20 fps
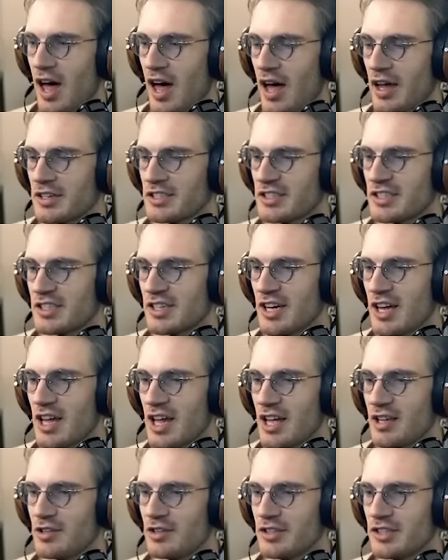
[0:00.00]

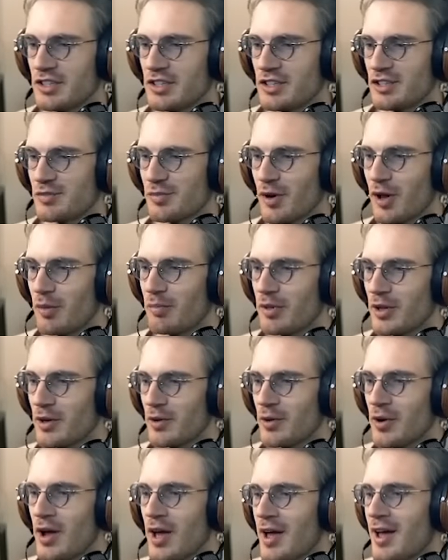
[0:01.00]
Huzzah! You see a small
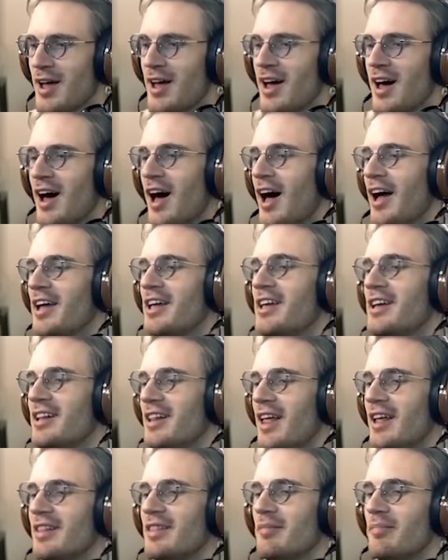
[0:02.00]
blue high
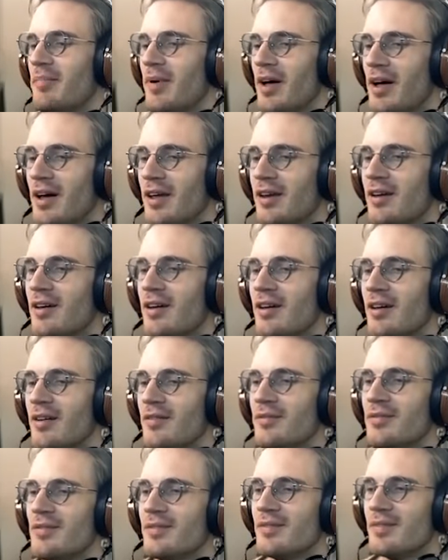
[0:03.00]
heel at the
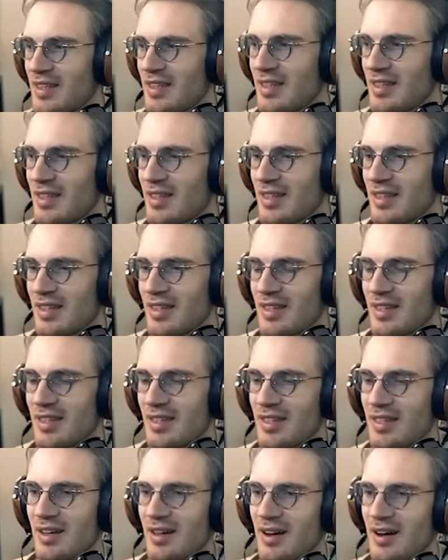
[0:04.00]
bottom.
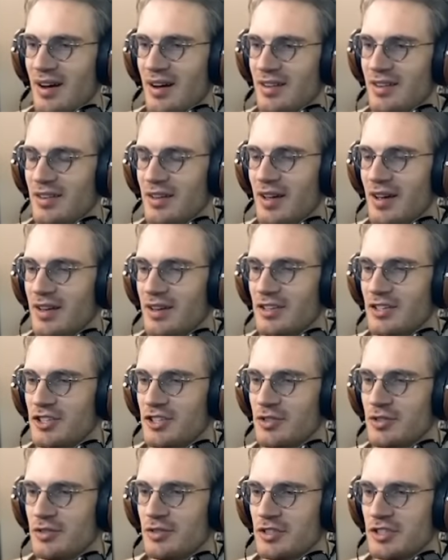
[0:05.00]
Alright, you got your
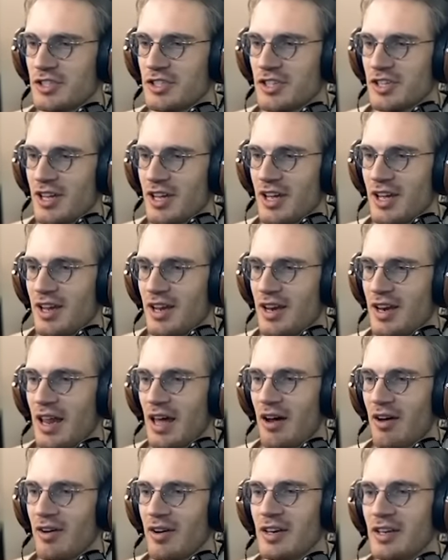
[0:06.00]
shoes.
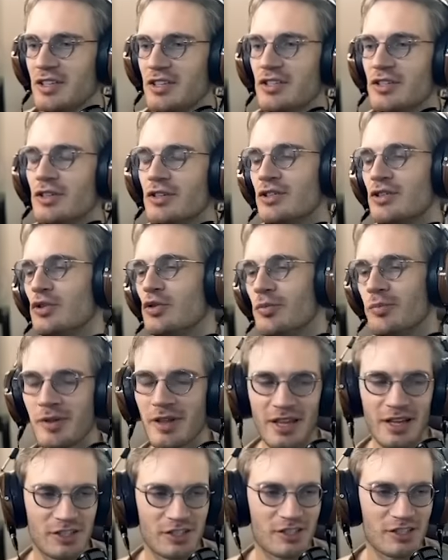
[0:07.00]
Now I need you to do
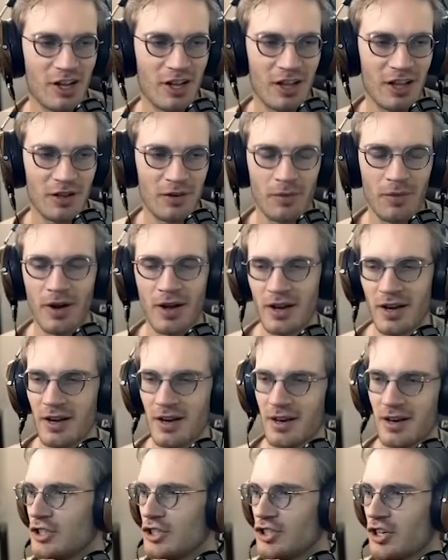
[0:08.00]
me a solid one.
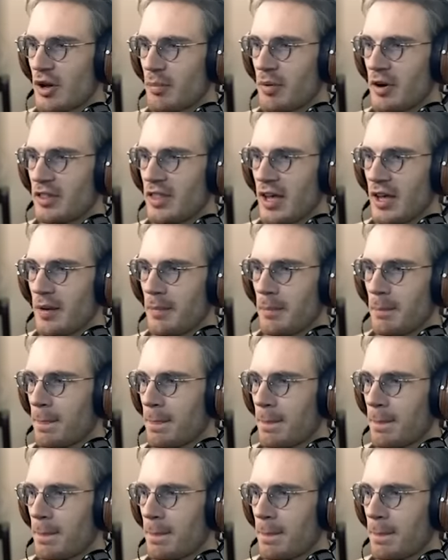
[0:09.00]
Stop right there.